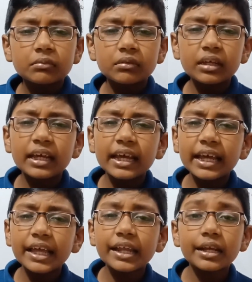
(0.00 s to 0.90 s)

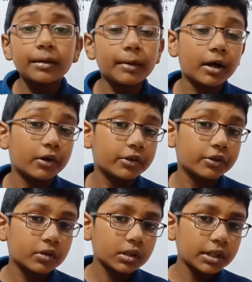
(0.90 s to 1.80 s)
and about
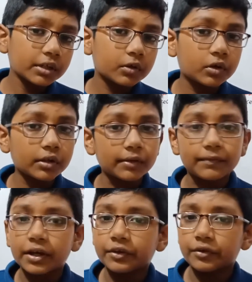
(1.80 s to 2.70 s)
Euclid or the
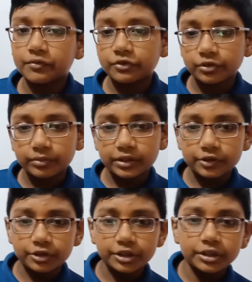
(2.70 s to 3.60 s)
father of
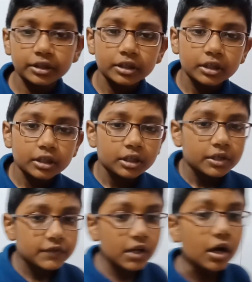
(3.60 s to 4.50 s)
geometry.
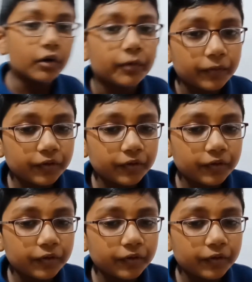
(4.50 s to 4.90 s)
So,